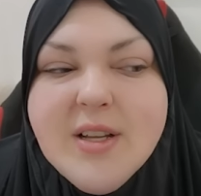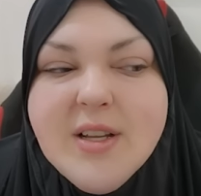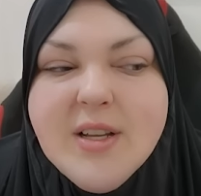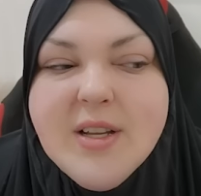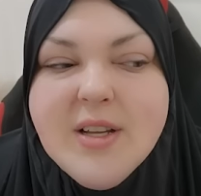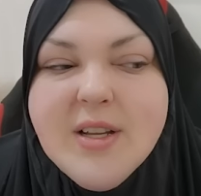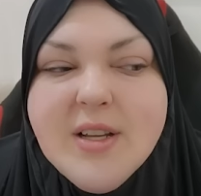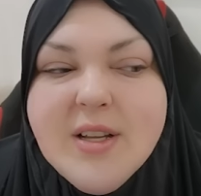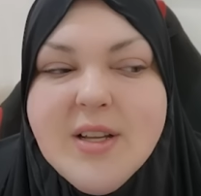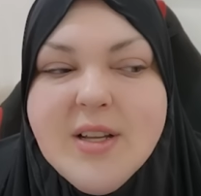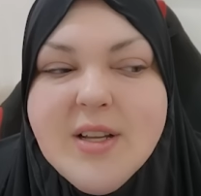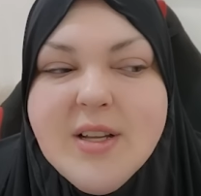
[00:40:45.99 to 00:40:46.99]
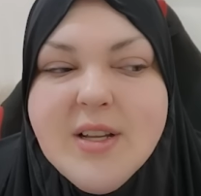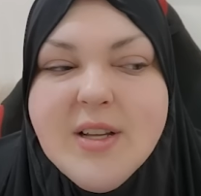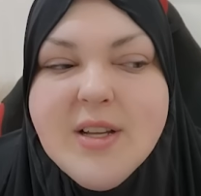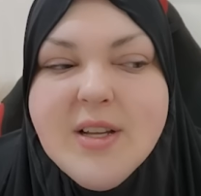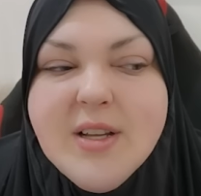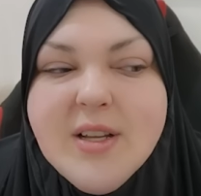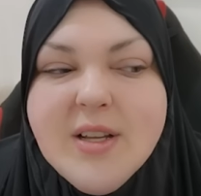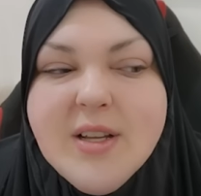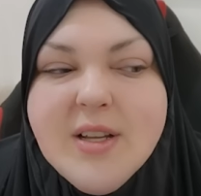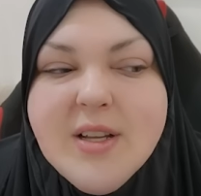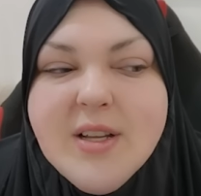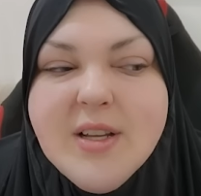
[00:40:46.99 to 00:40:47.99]

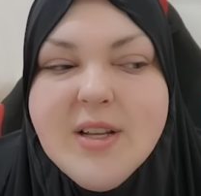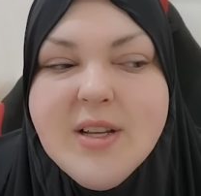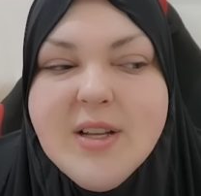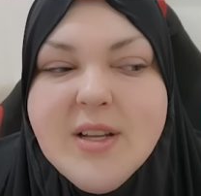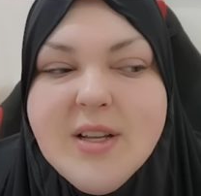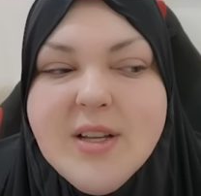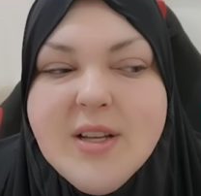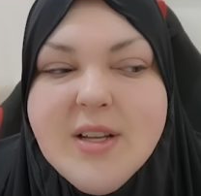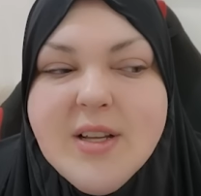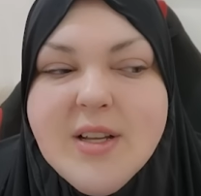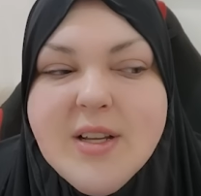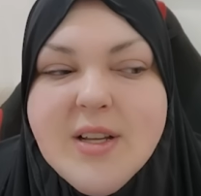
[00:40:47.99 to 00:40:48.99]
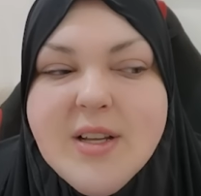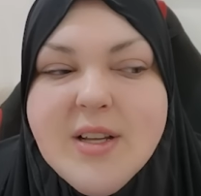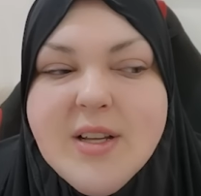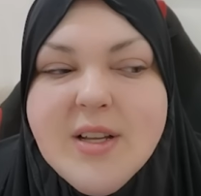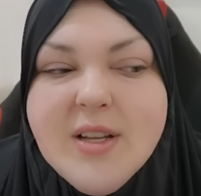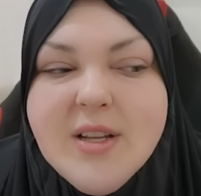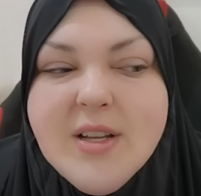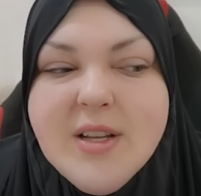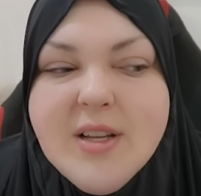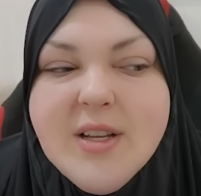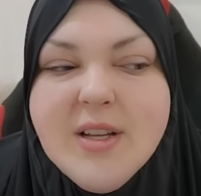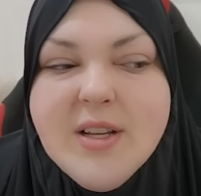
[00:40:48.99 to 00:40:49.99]

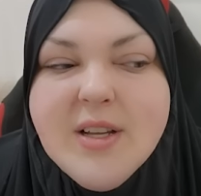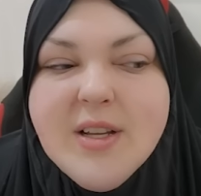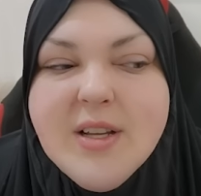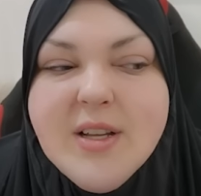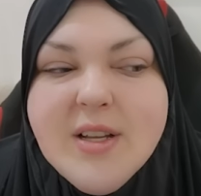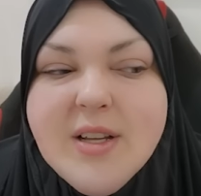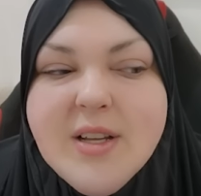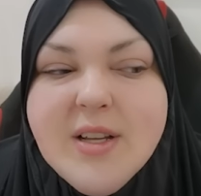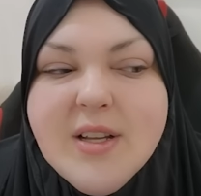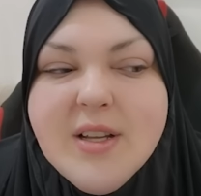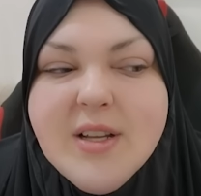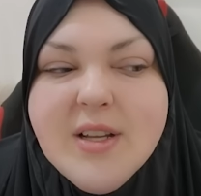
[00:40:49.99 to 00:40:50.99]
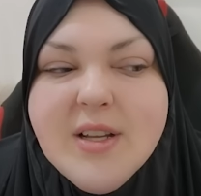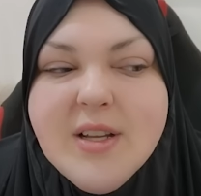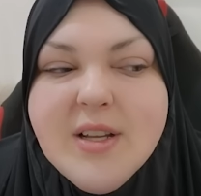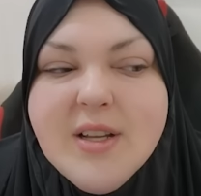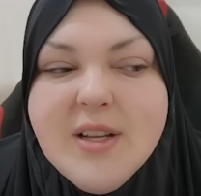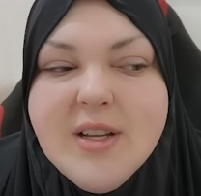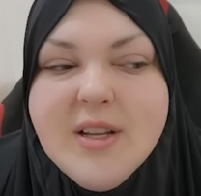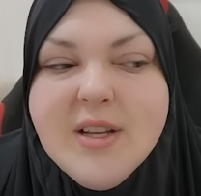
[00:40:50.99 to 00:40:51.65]
The person shown says nothing.